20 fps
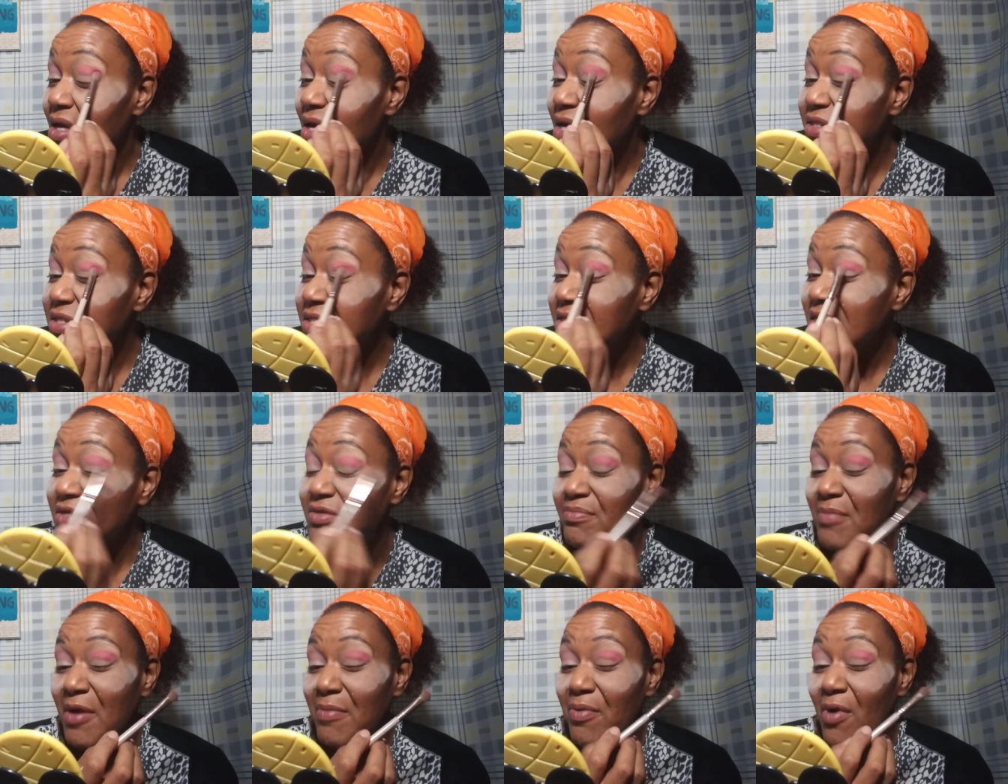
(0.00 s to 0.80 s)
I think
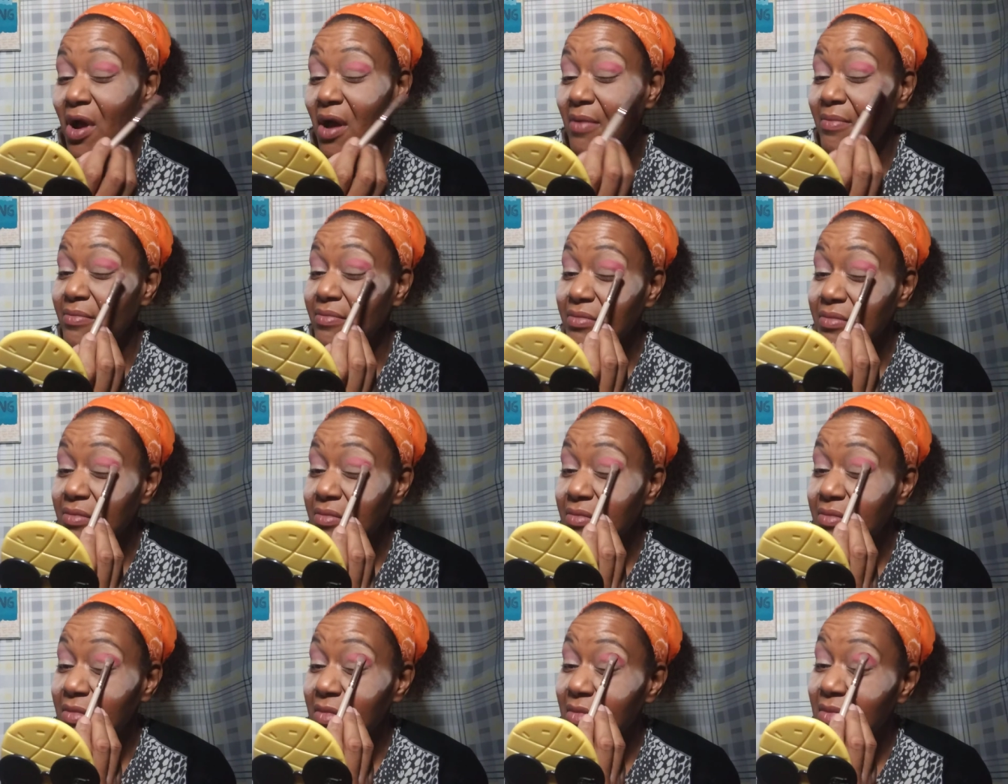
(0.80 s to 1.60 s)
that's my problem.
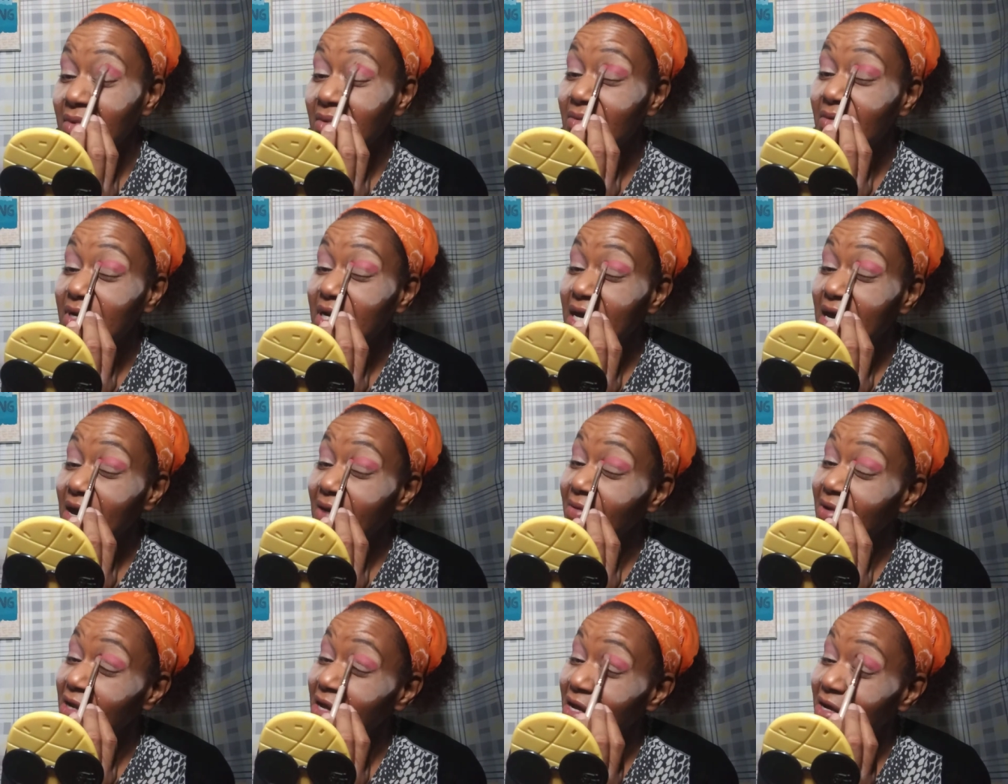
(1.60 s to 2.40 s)
When I
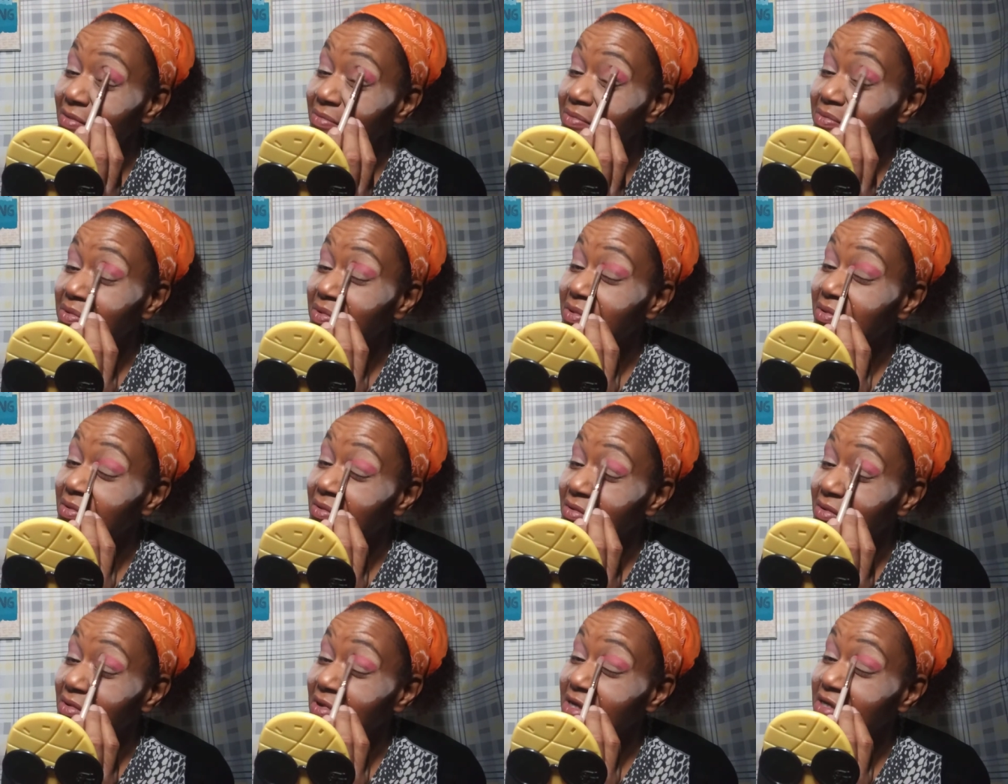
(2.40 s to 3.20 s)
have a lot of,
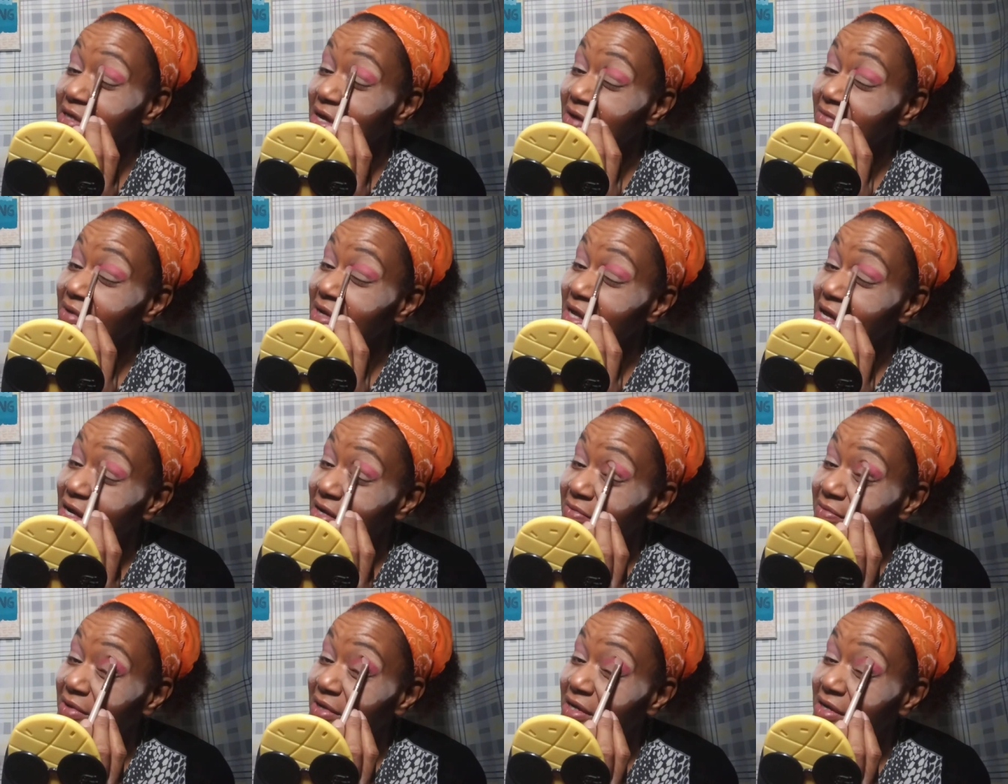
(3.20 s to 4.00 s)
because I have a lot
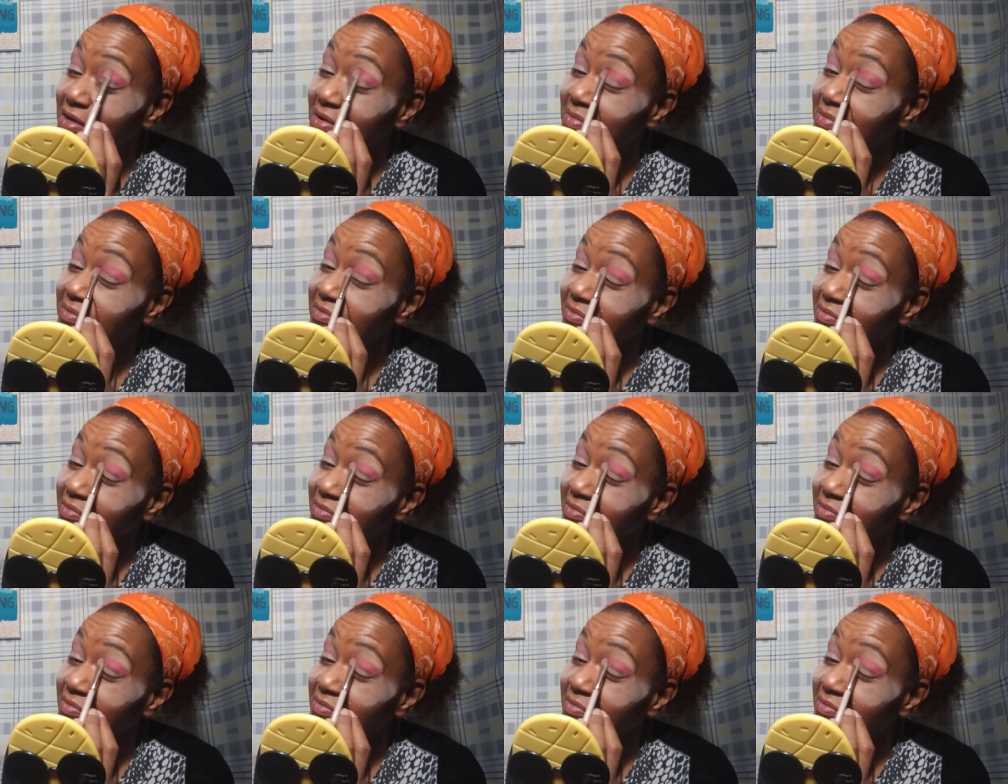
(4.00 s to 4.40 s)
of um,